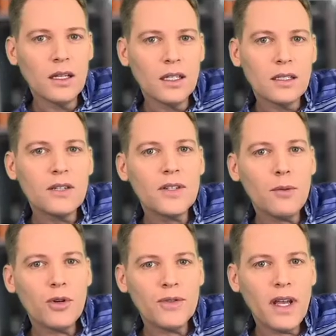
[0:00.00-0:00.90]

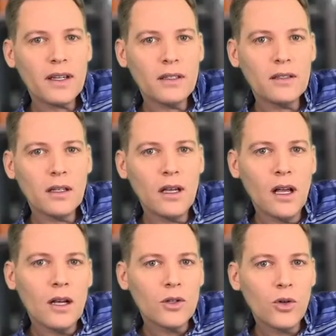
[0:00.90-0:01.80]
December 2nd.
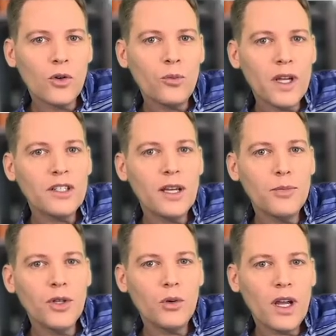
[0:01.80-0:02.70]
Google may
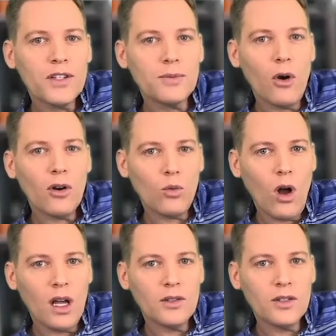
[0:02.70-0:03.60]
debut a
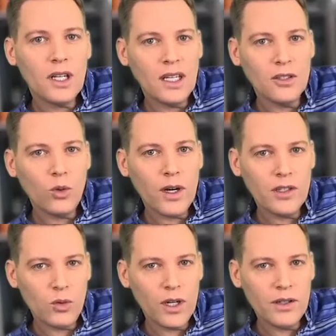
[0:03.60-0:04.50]
smartwatch in
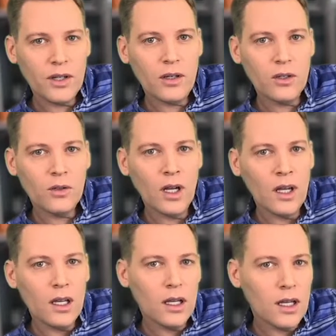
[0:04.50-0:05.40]
2022.
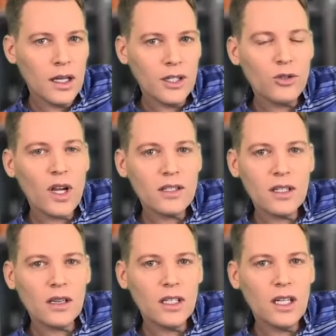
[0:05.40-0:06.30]

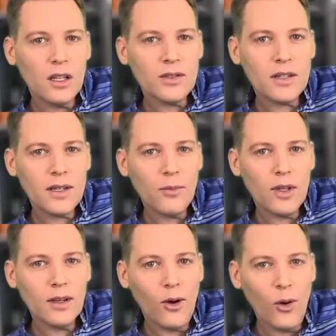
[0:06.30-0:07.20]
Interestingly, it looks like
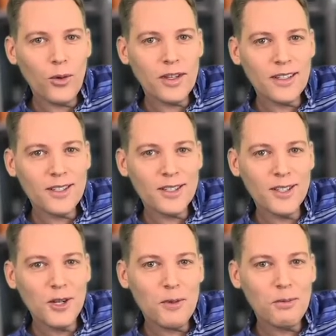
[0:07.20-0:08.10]
something only a
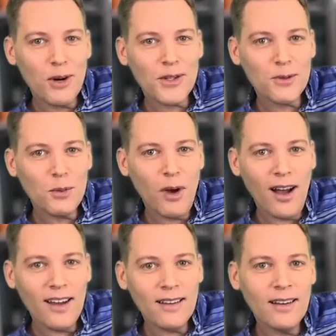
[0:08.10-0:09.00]
stupid person would buy.